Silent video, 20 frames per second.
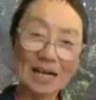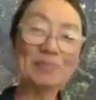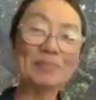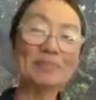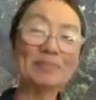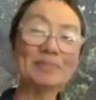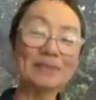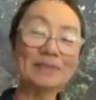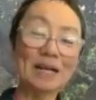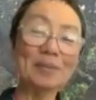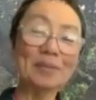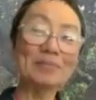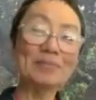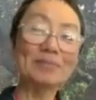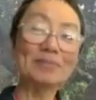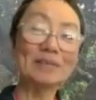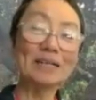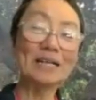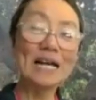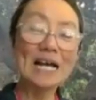Yep,
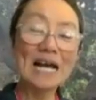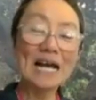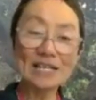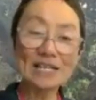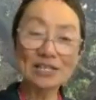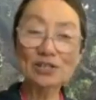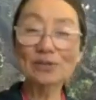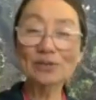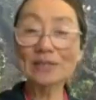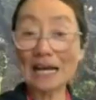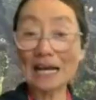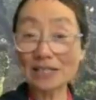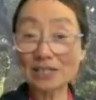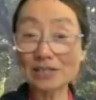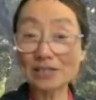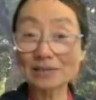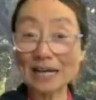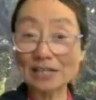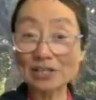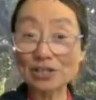yep. And so
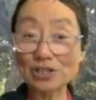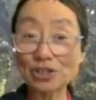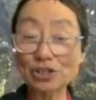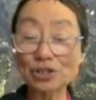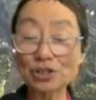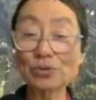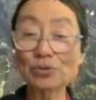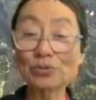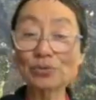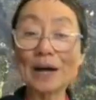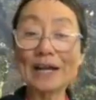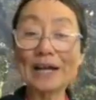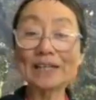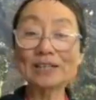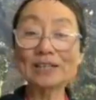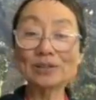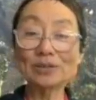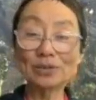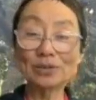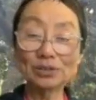that's true,
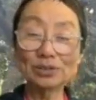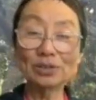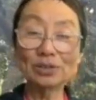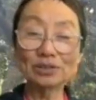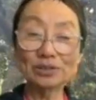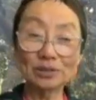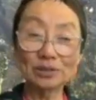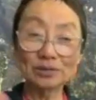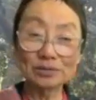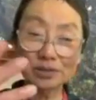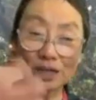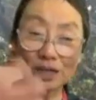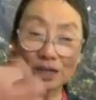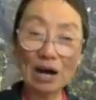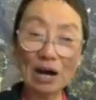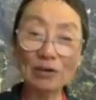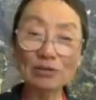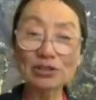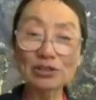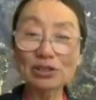right? The
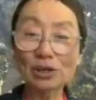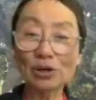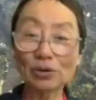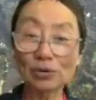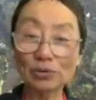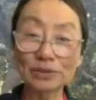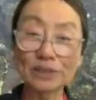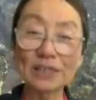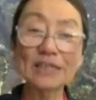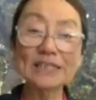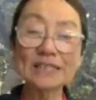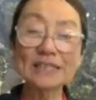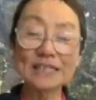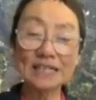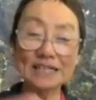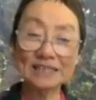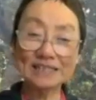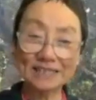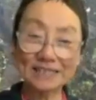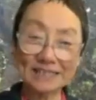household
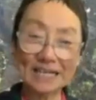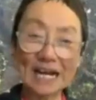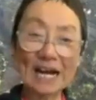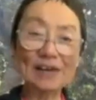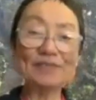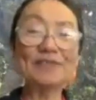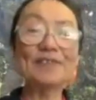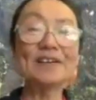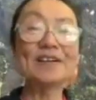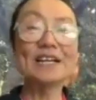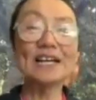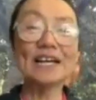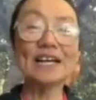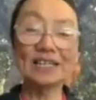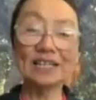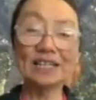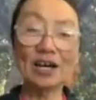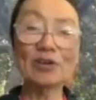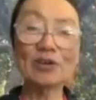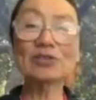stuff
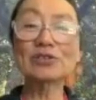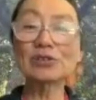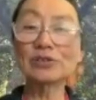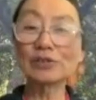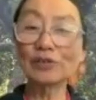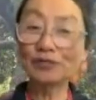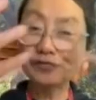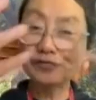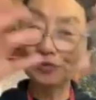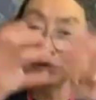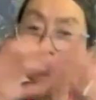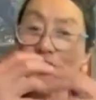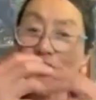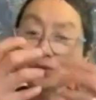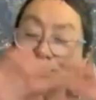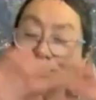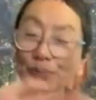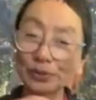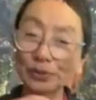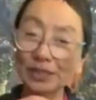and also the food
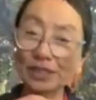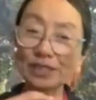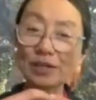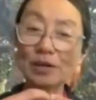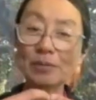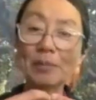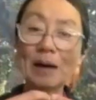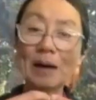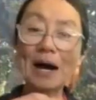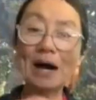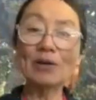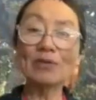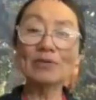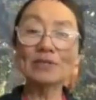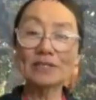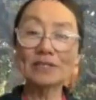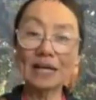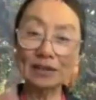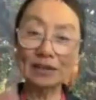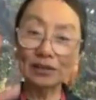you put in your
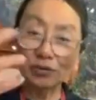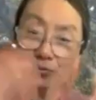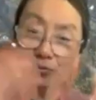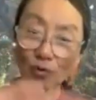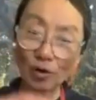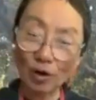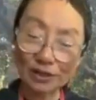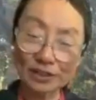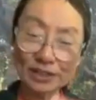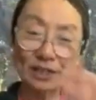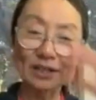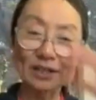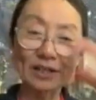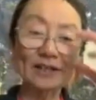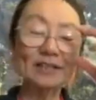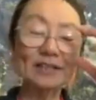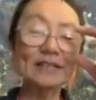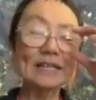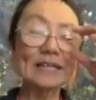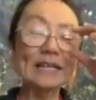mouth and the
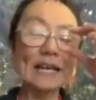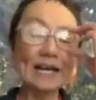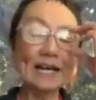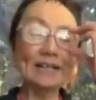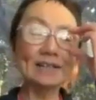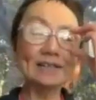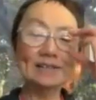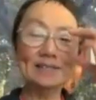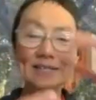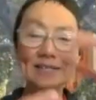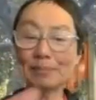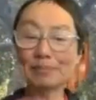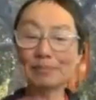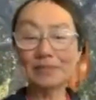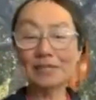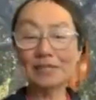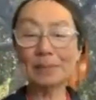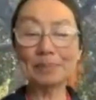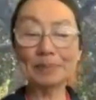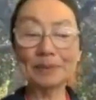water. And
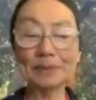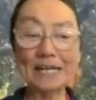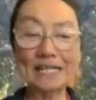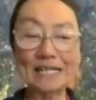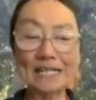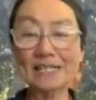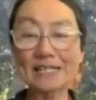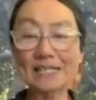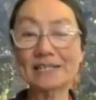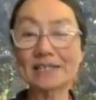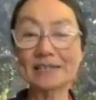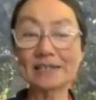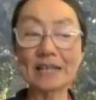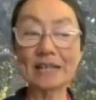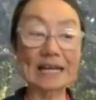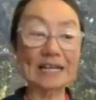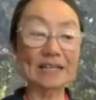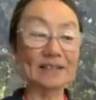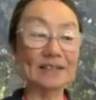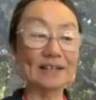some places
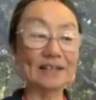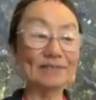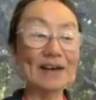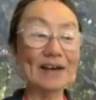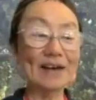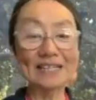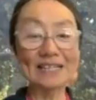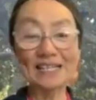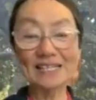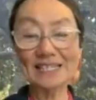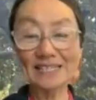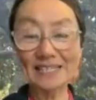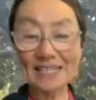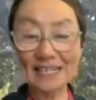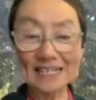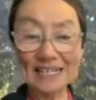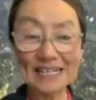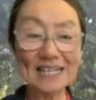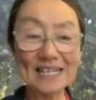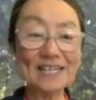like Nevada
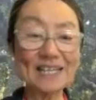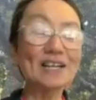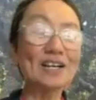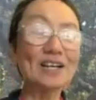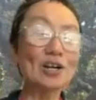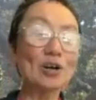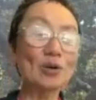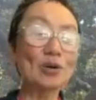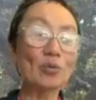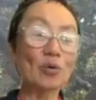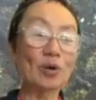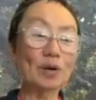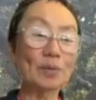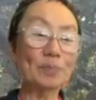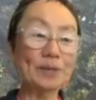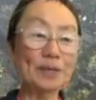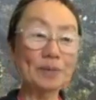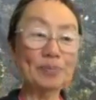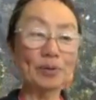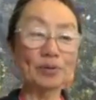City, or
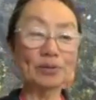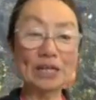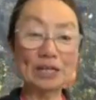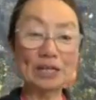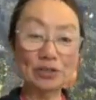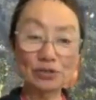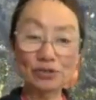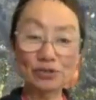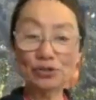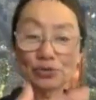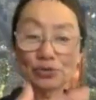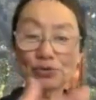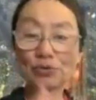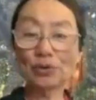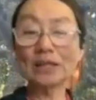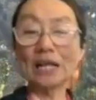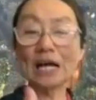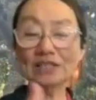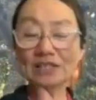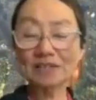people they used to
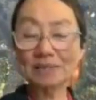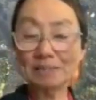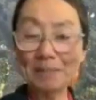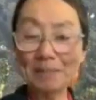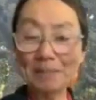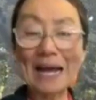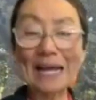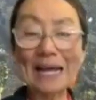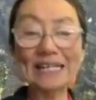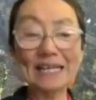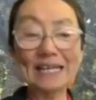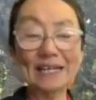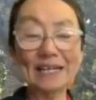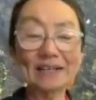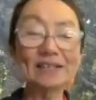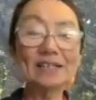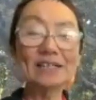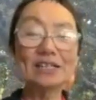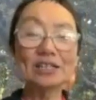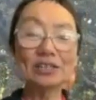do a lot of
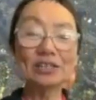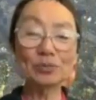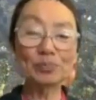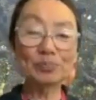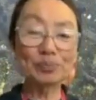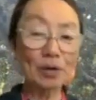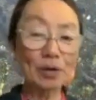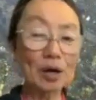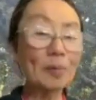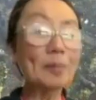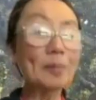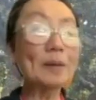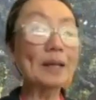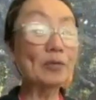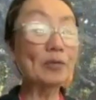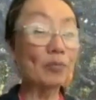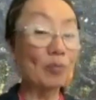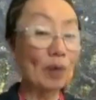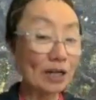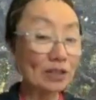mining, you
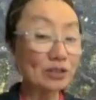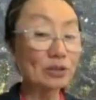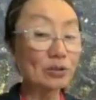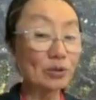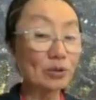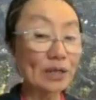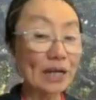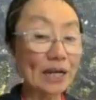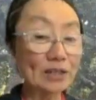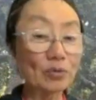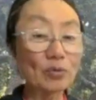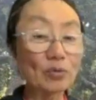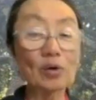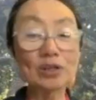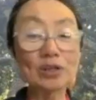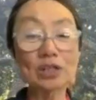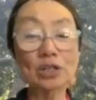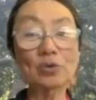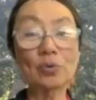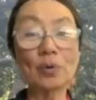probably want to look at the
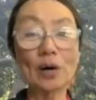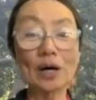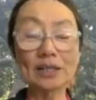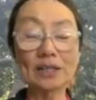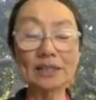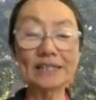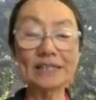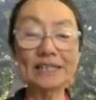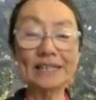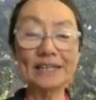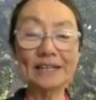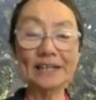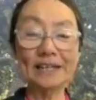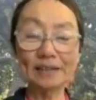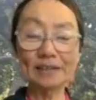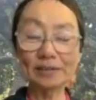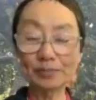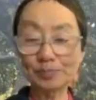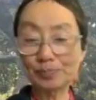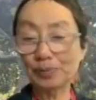water quality
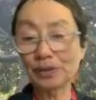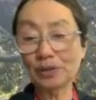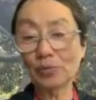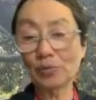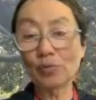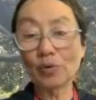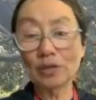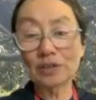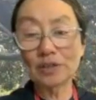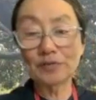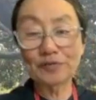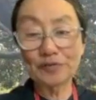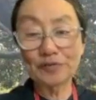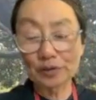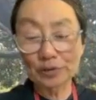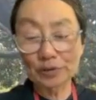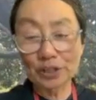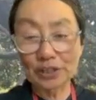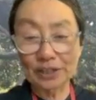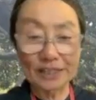and put a water
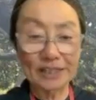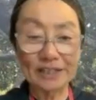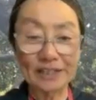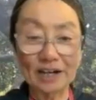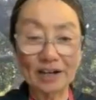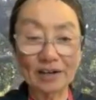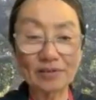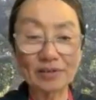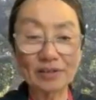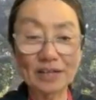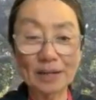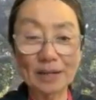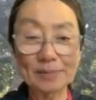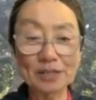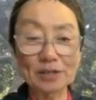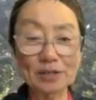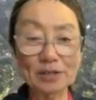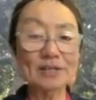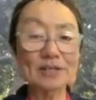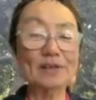filter in there. I
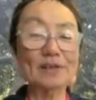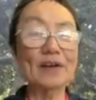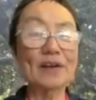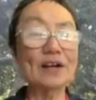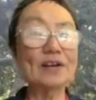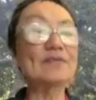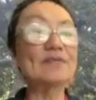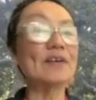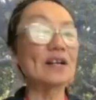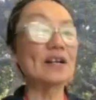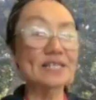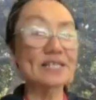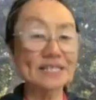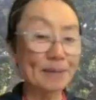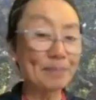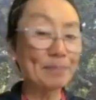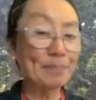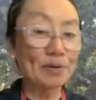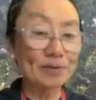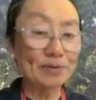mean, those are very, very
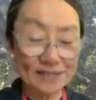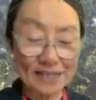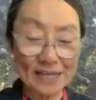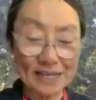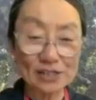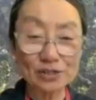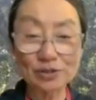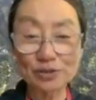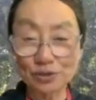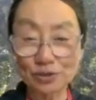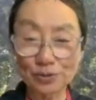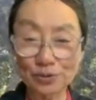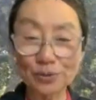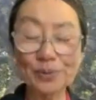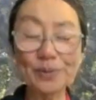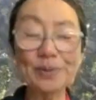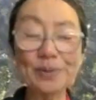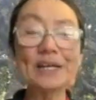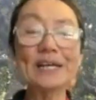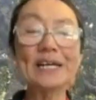simple things to
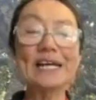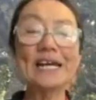do.